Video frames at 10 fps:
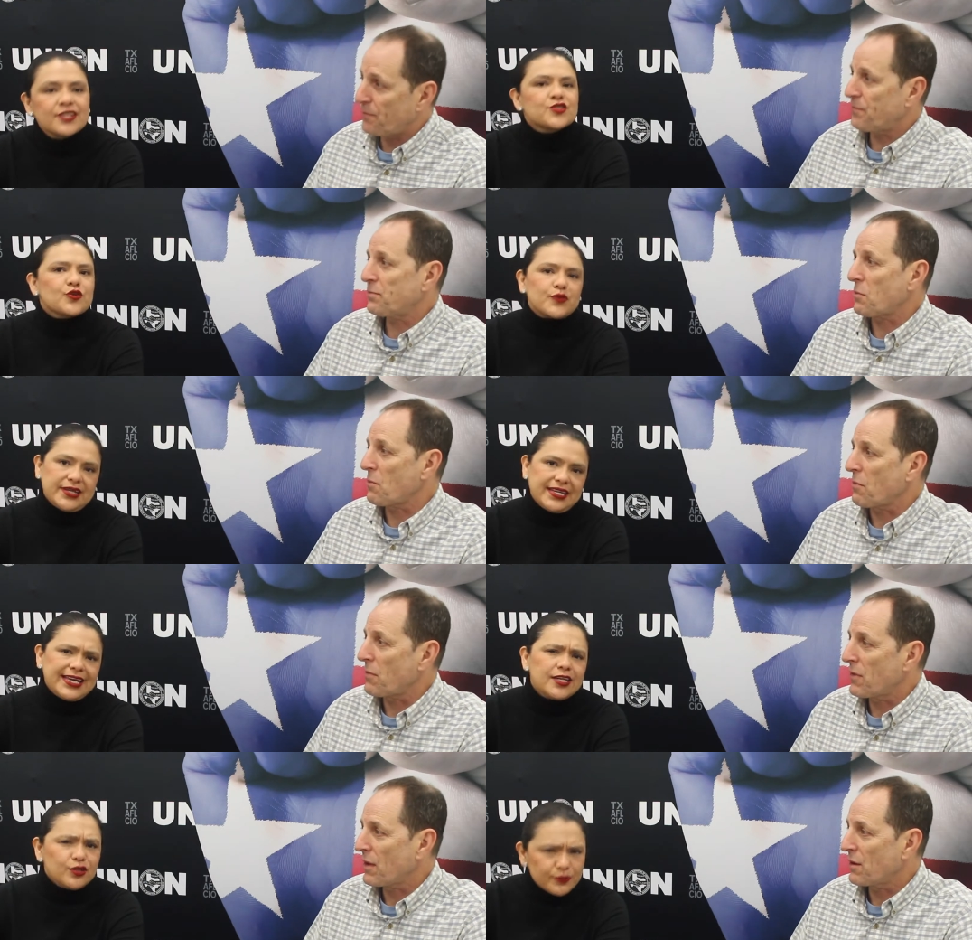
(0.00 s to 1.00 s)
Speaker 1: So,
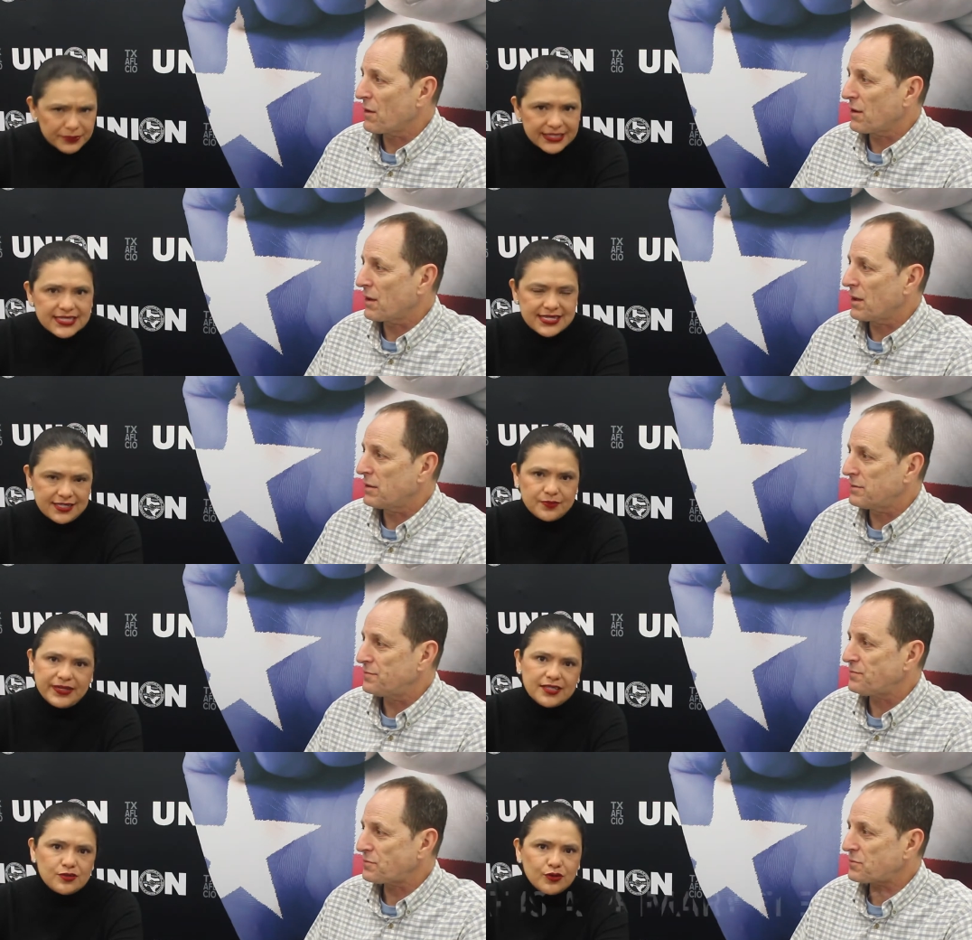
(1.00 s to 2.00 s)
Rick, can you please
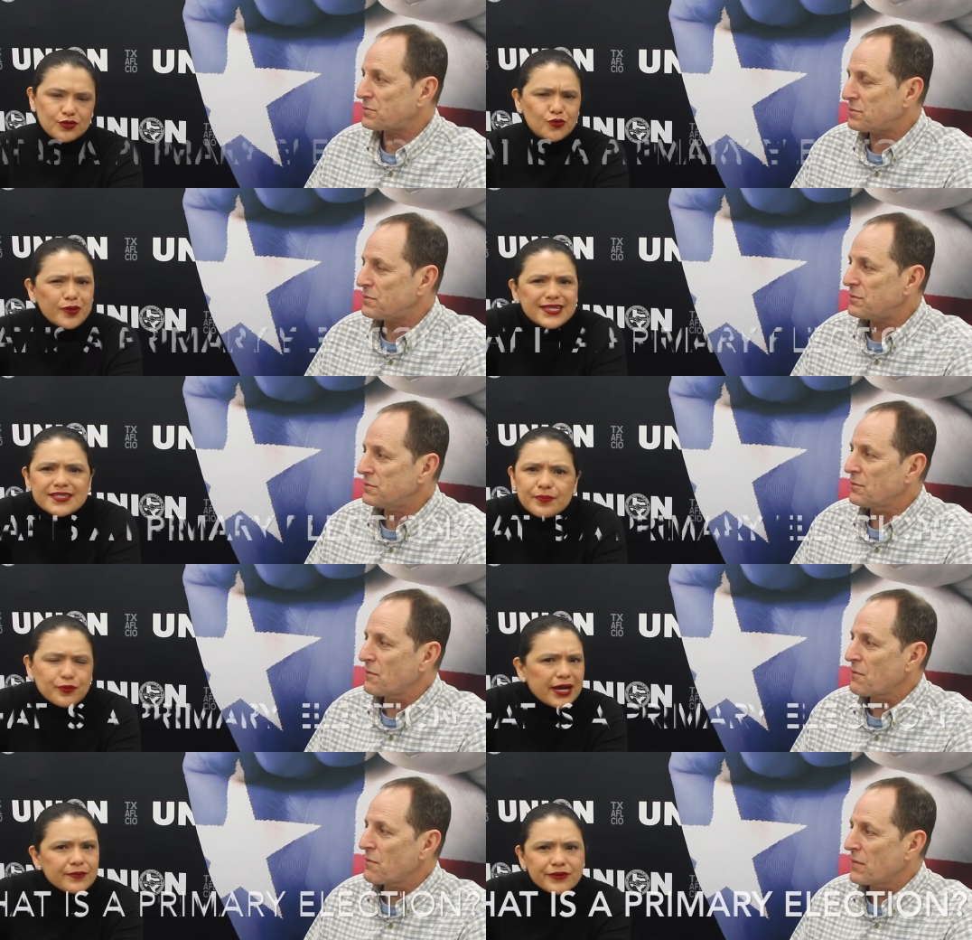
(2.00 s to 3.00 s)
explain to us what is a
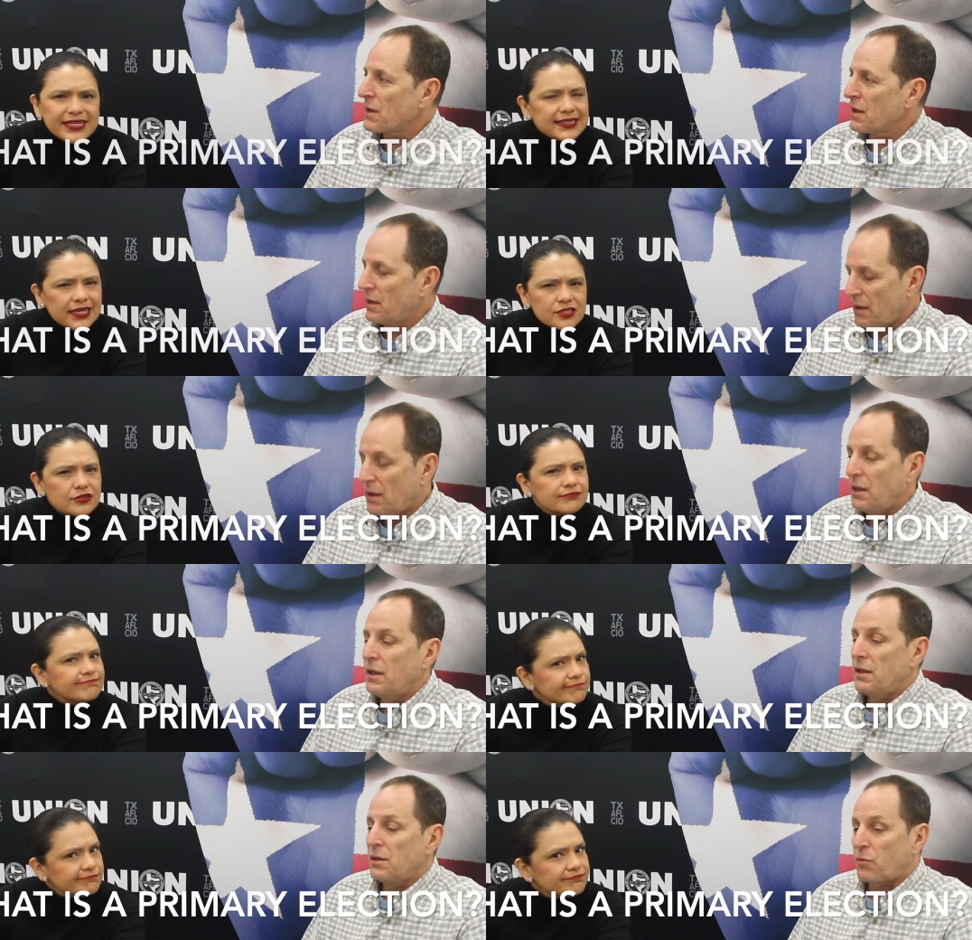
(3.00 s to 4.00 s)
primary election?
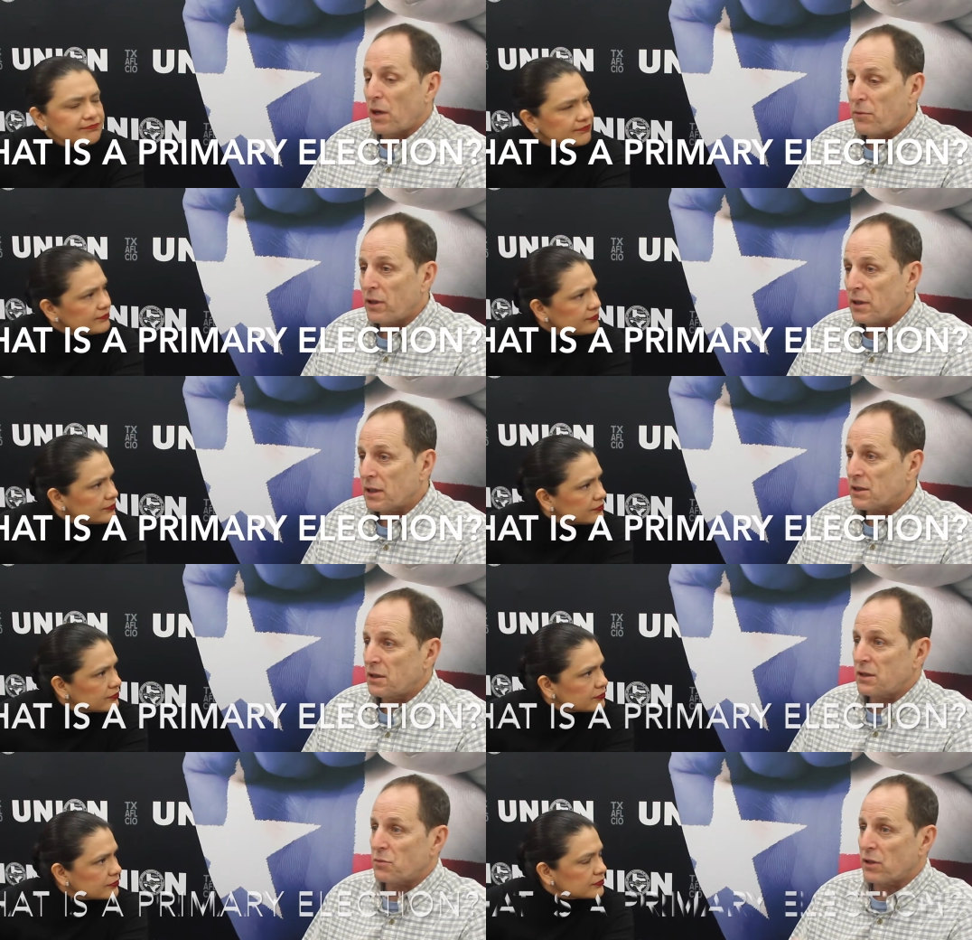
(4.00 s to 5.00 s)
Speaker 2: A primary
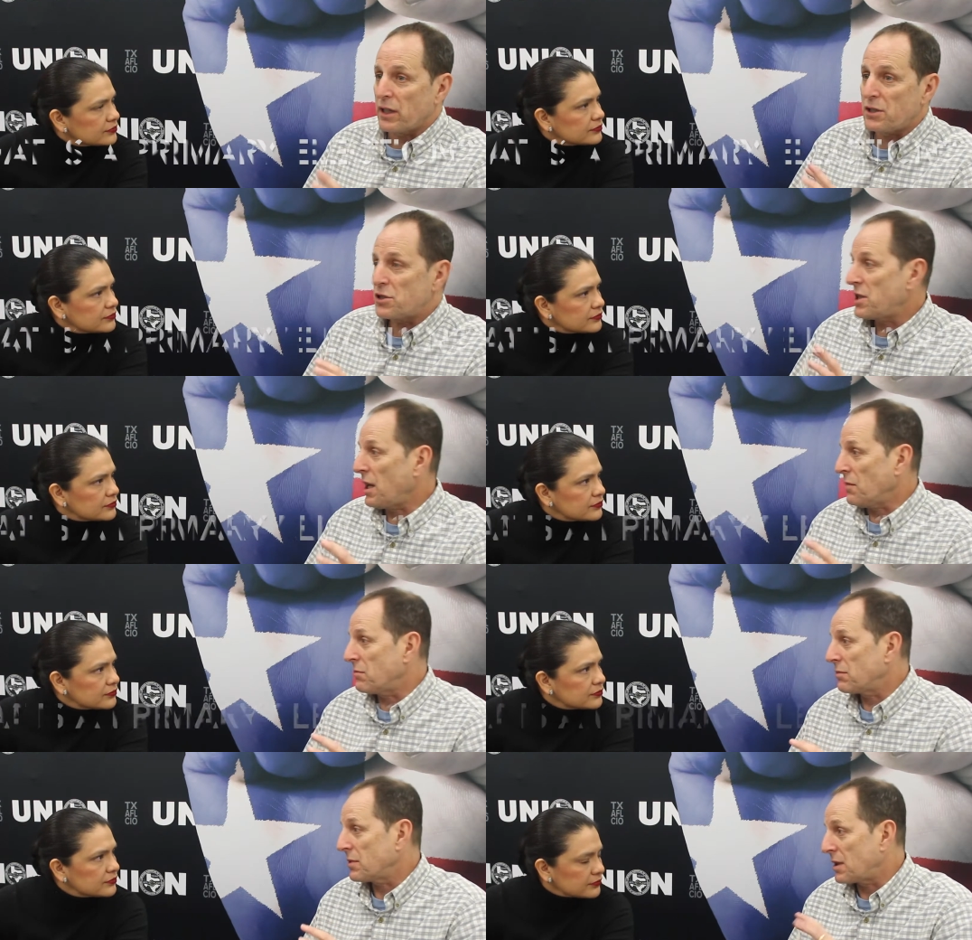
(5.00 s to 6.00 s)
election is where each team,
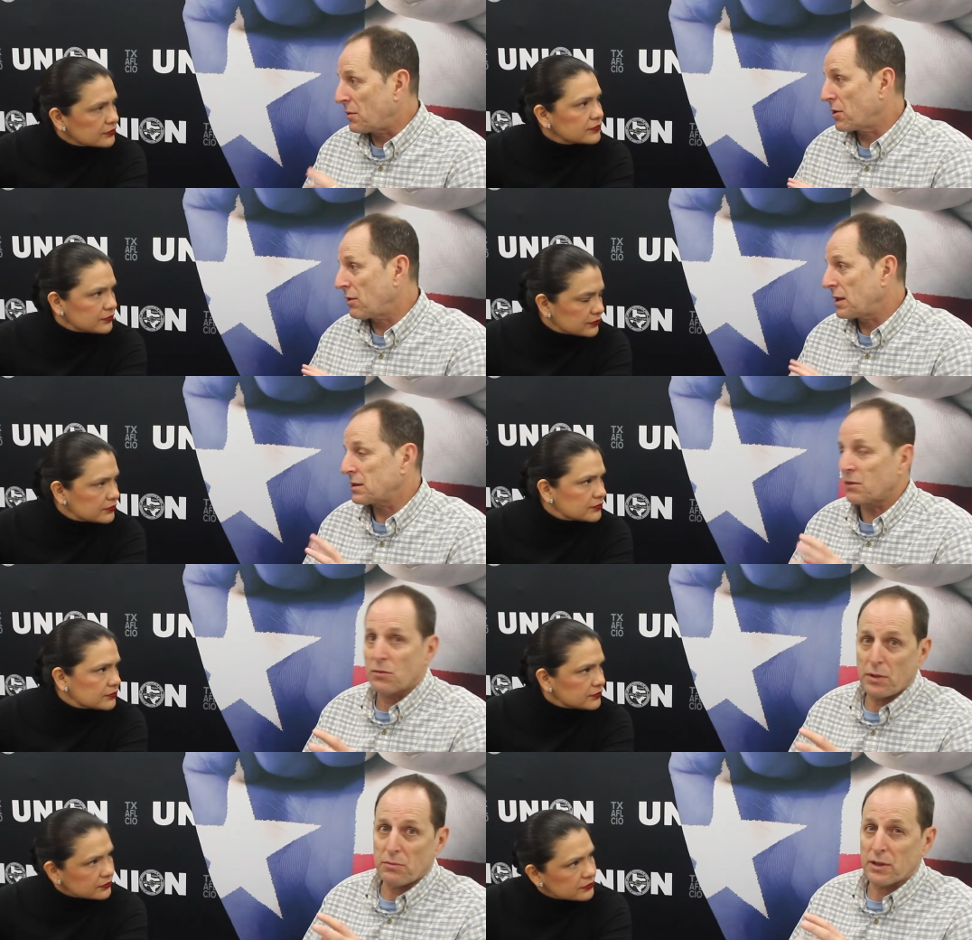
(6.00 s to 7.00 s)
the Democrats and
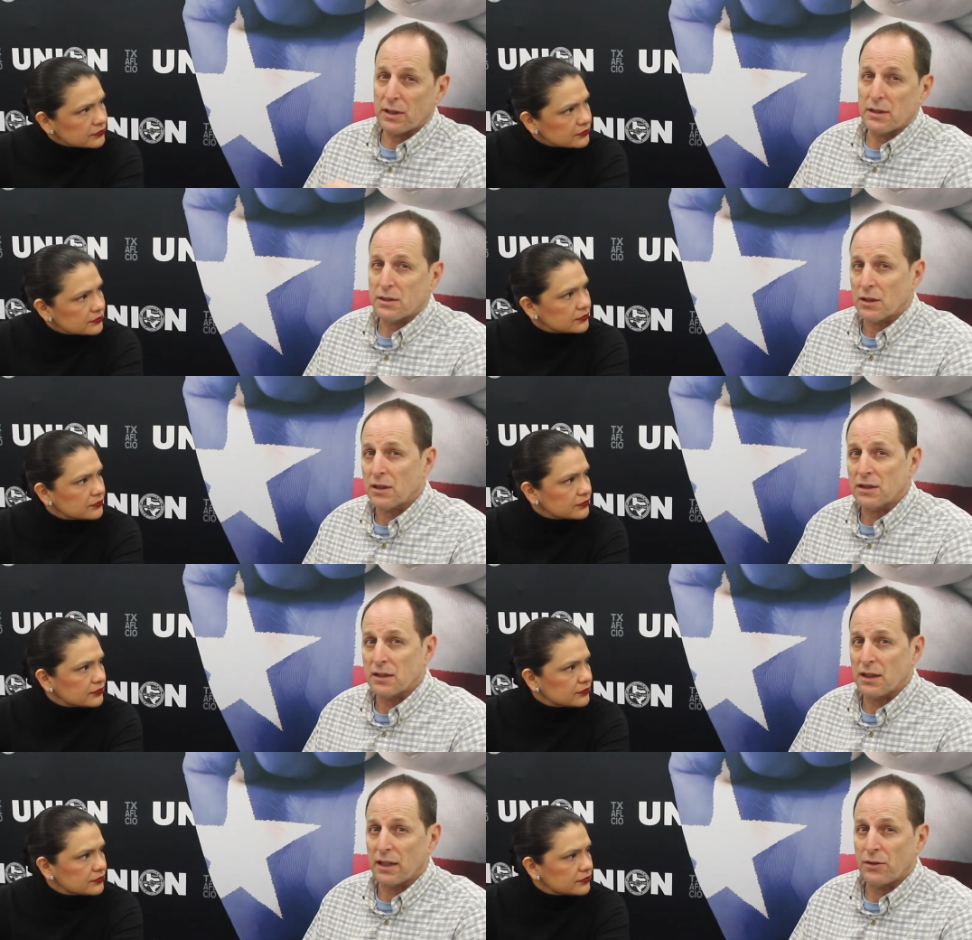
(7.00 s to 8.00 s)
the Republicans, are going
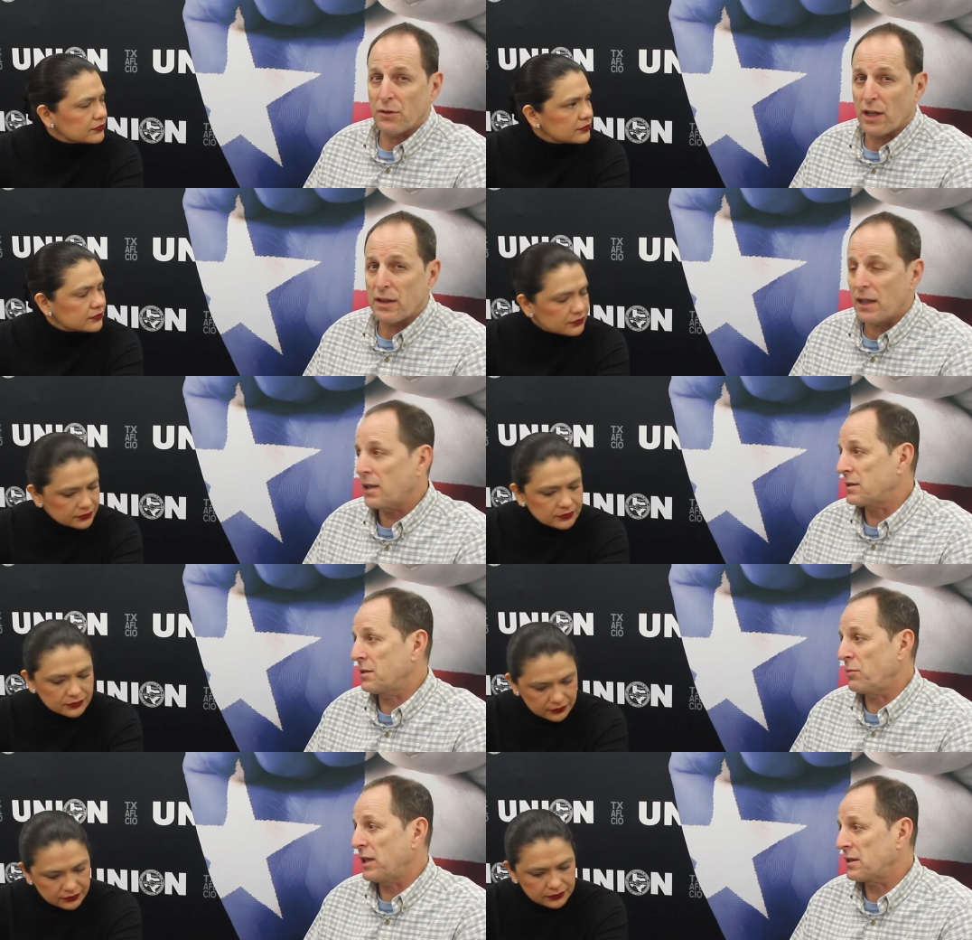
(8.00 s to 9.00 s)
to select who they think
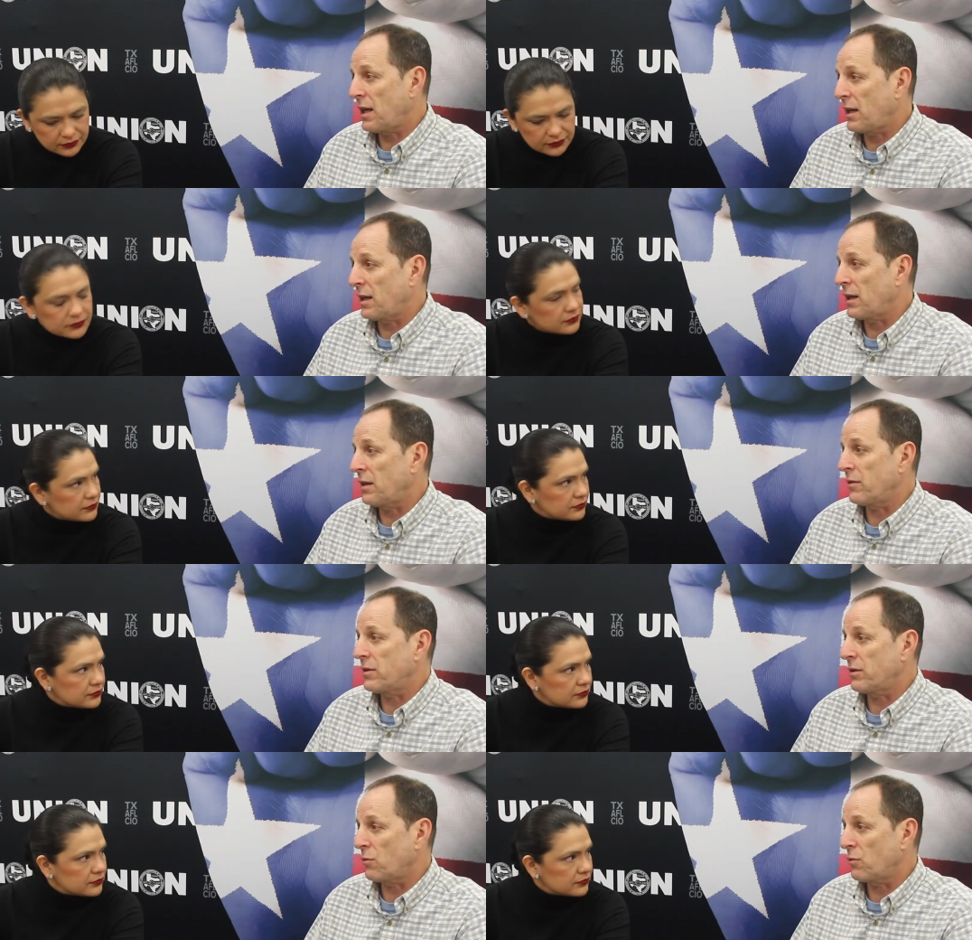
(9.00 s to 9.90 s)
is the best candidate to